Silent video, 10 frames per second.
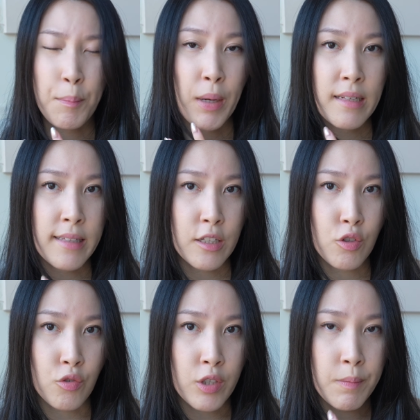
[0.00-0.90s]
But it's
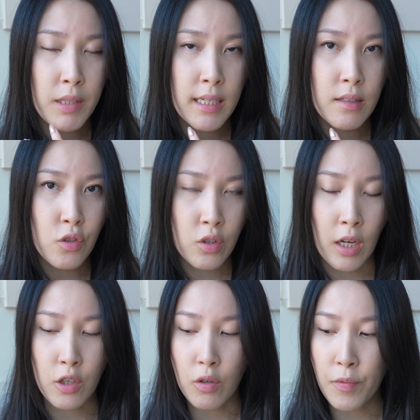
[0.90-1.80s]
extremely
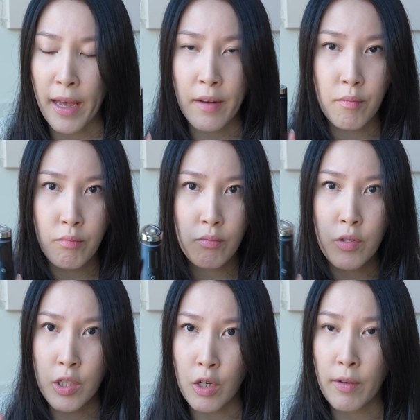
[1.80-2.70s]
subtle. Then,
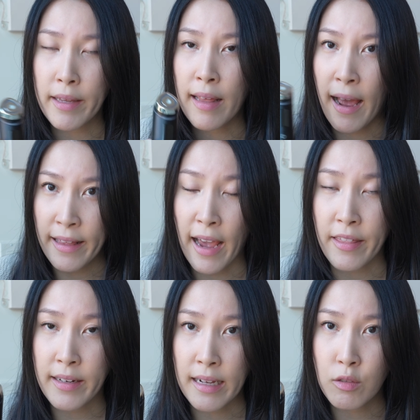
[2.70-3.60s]
you know, like I
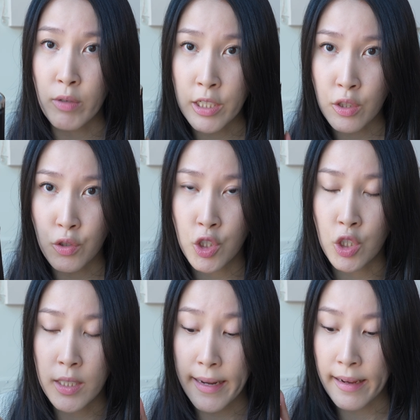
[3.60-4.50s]
think that's what you
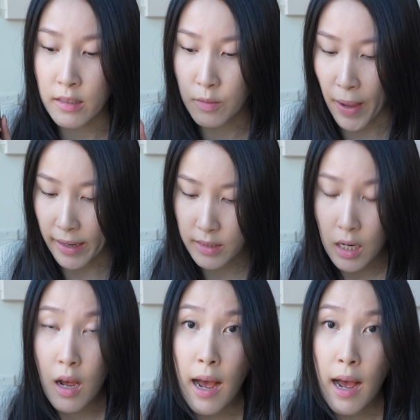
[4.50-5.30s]
should expect.